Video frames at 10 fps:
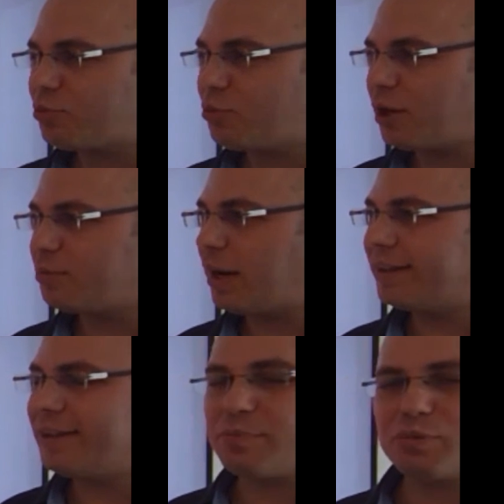is quite bad
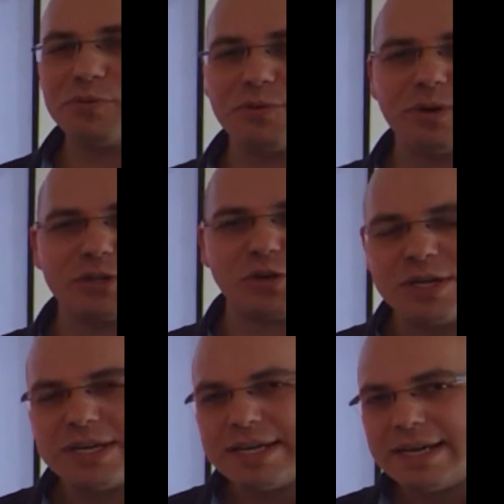than approval
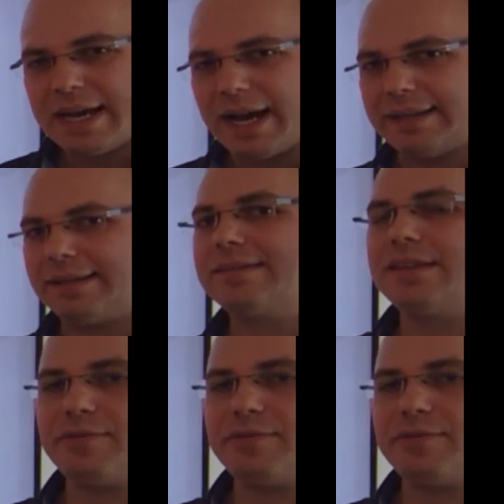ratio, and